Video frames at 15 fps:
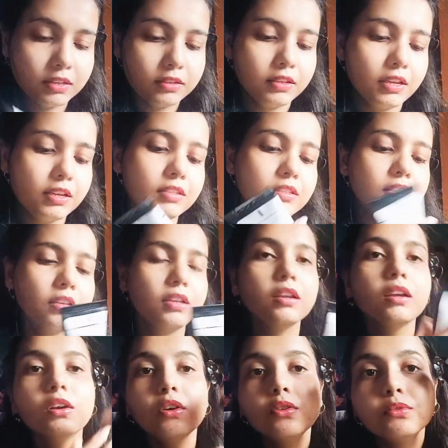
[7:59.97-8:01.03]
Yes.
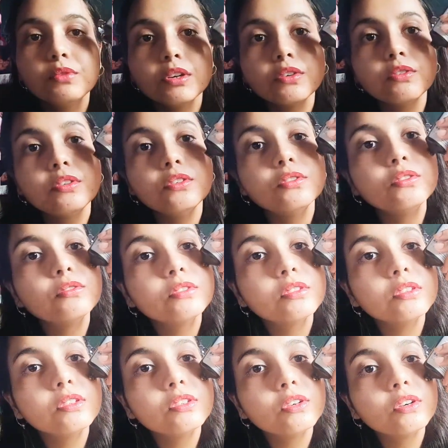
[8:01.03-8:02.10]
We are going to use
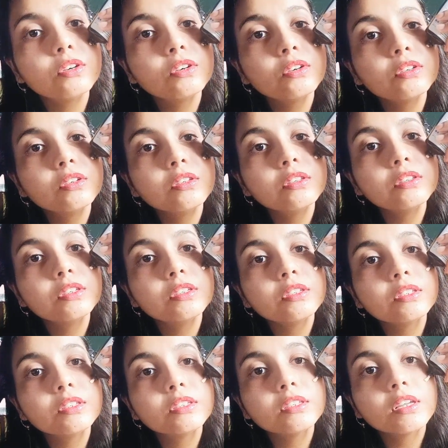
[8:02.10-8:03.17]
it on this
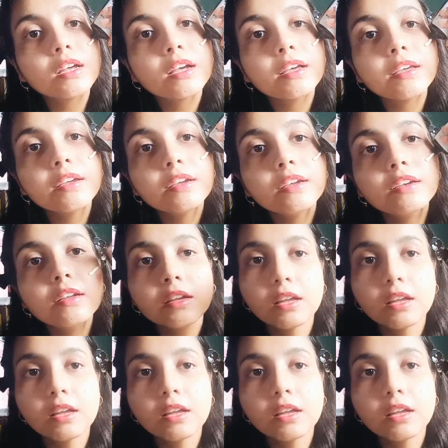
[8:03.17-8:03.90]
side.